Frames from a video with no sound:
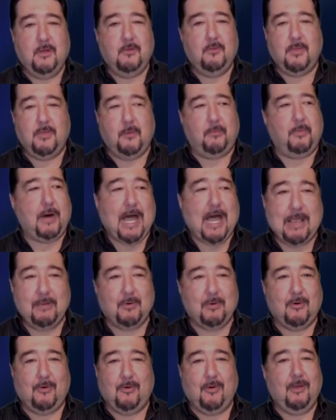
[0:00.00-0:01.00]
the
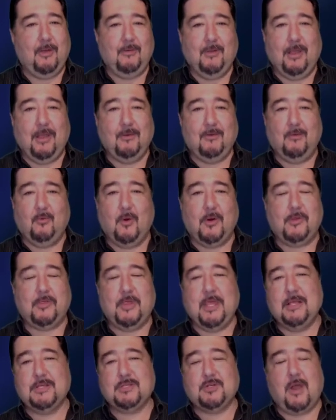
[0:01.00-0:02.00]
Bible and, and where
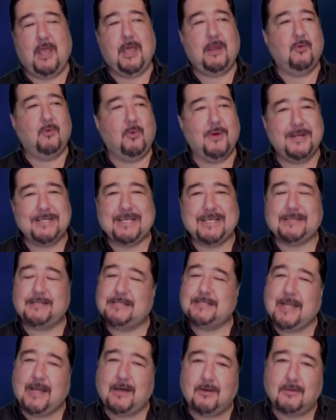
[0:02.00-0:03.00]
things are headed, what does that
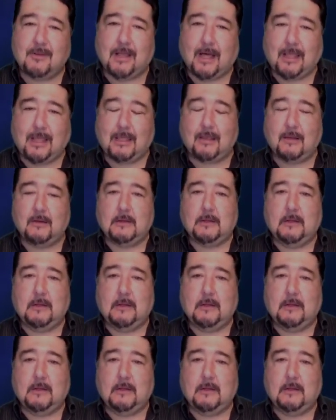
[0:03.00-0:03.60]
sound like?